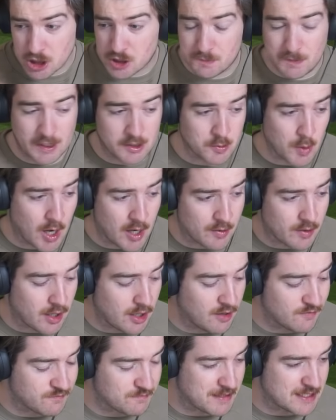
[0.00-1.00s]
spilled water all
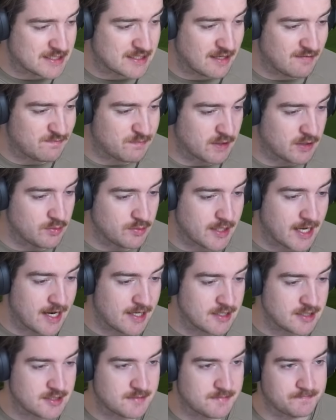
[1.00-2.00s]
over myself, but who
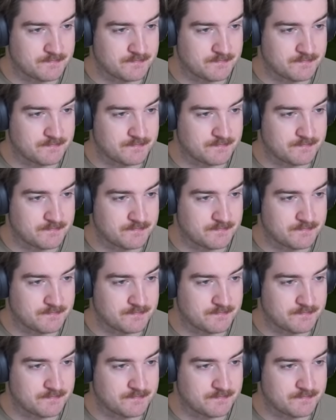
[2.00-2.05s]
cares?